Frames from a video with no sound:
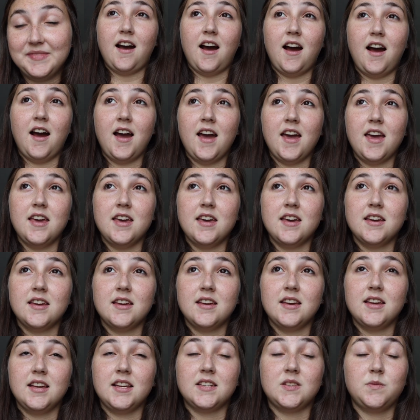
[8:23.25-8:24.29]
I
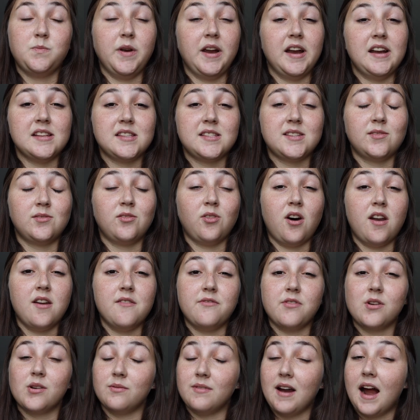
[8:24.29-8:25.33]
experienced a lot
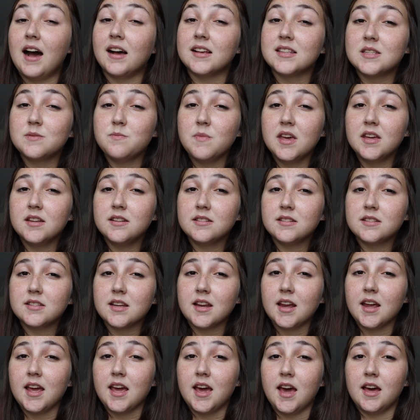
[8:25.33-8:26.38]
of
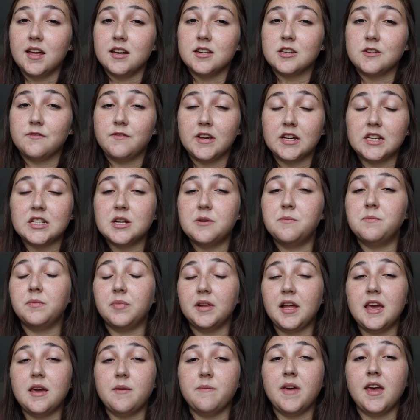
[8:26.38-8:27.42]
harassment and victim
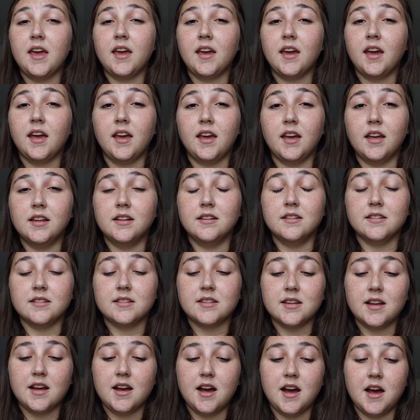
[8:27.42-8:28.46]
blaming
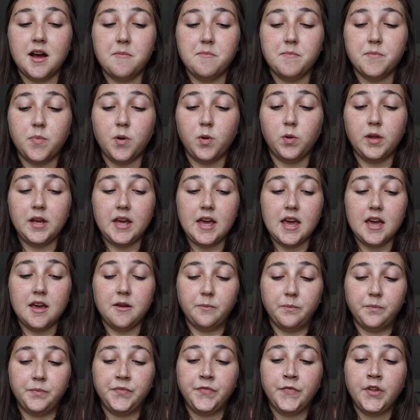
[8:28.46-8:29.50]
and
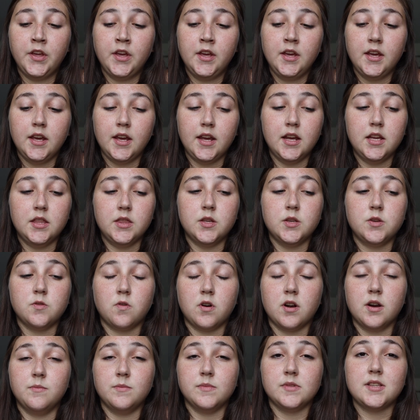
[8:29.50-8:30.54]
bullying in the
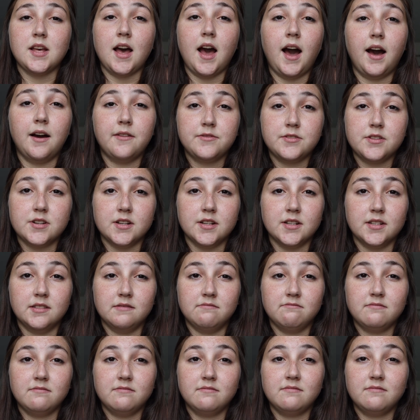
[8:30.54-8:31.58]
dorms after